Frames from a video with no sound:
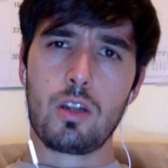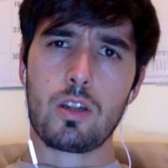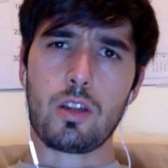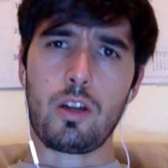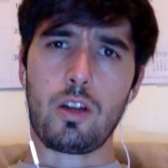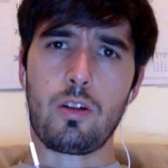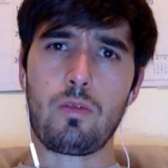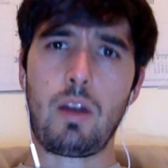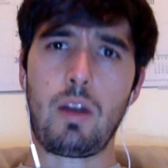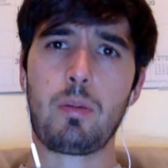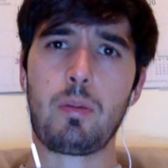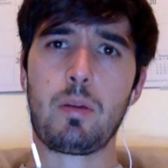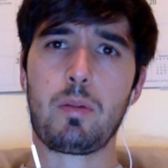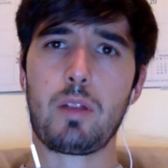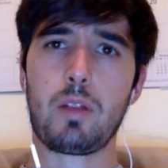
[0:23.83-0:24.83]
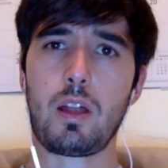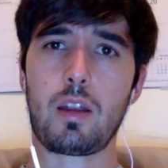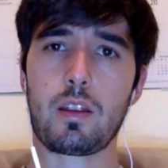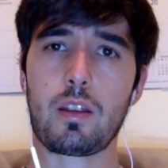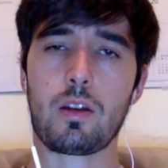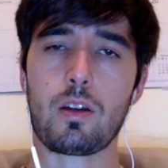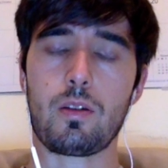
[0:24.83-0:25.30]
wrap up a lot of the
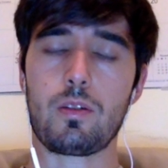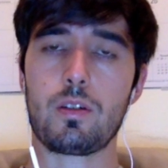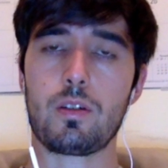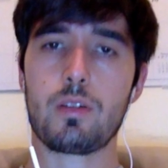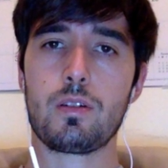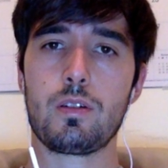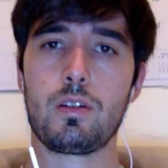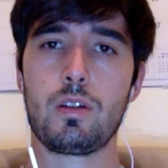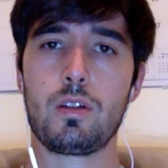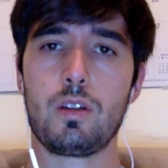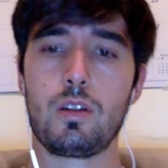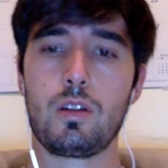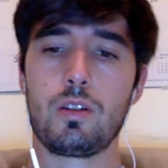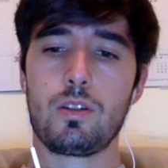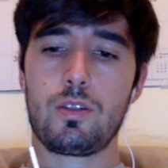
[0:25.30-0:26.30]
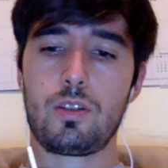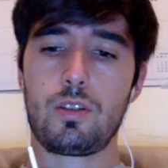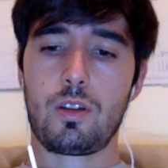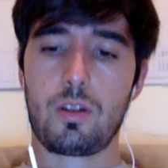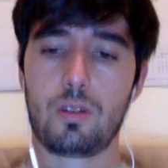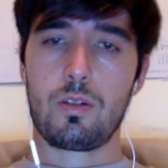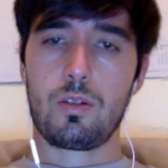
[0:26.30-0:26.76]
code.
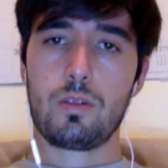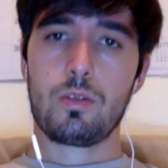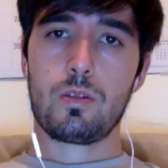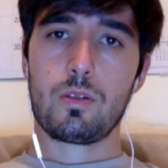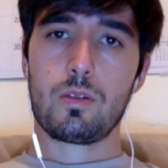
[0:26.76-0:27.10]
So